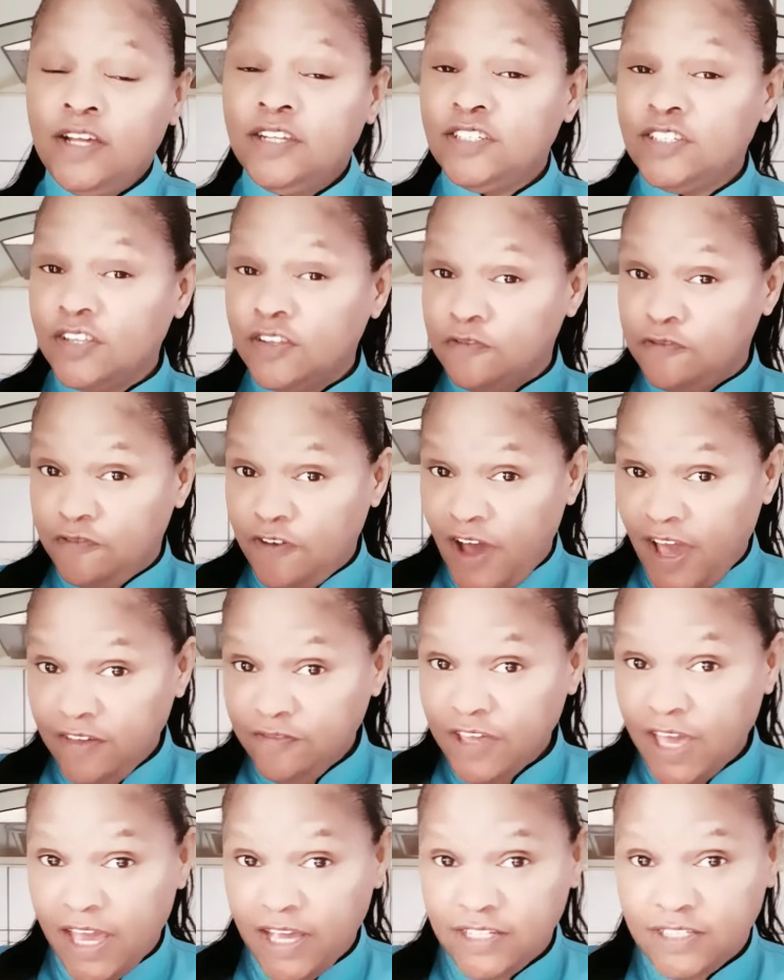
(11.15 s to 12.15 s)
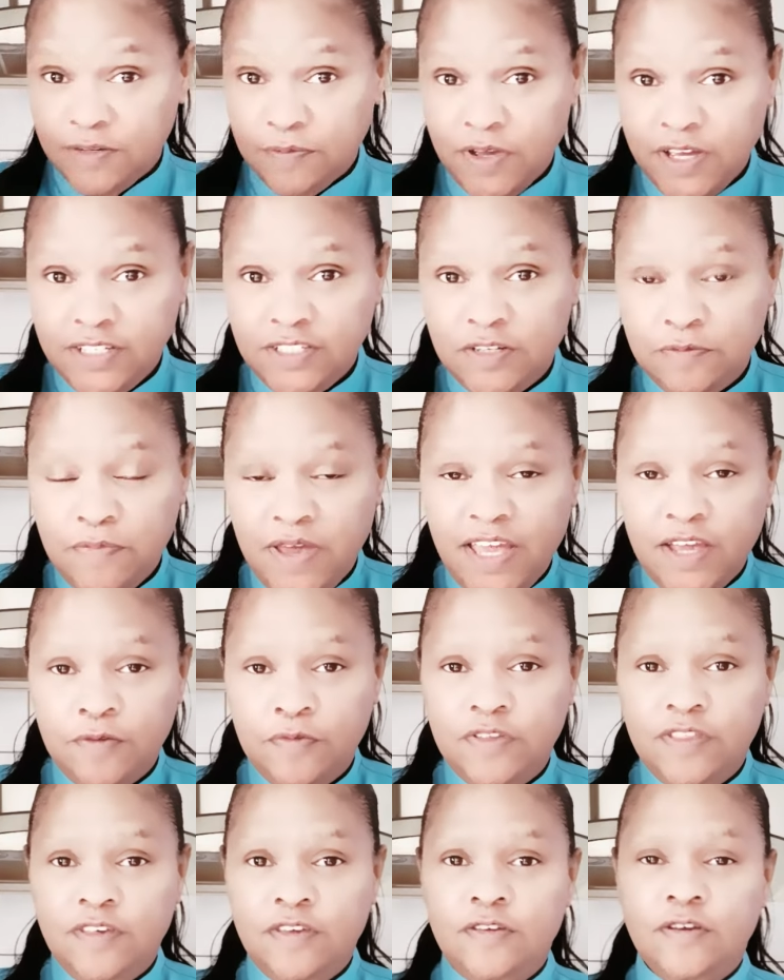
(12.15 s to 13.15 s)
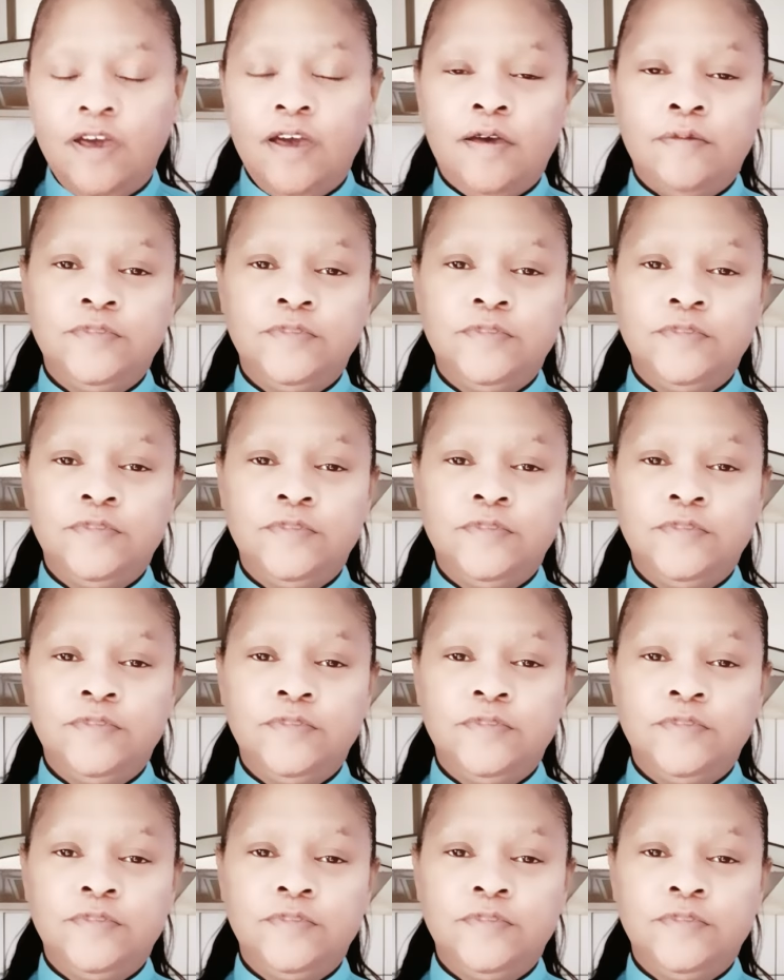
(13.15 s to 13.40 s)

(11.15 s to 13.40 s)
So the 5 cakes I'm going to make with you,